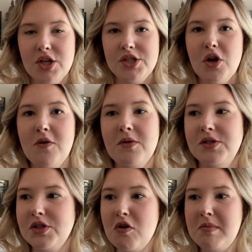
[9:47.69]
So
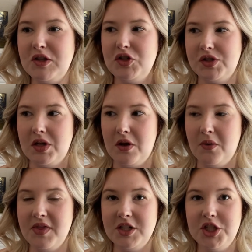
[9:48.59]
so much
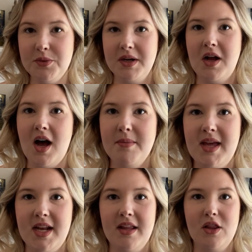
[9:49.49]
so that she would come
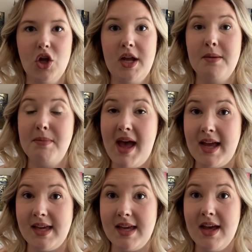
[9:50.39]
in and look at
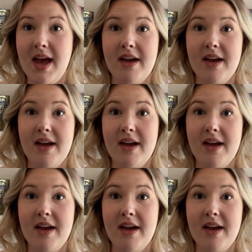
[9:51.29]
Maggie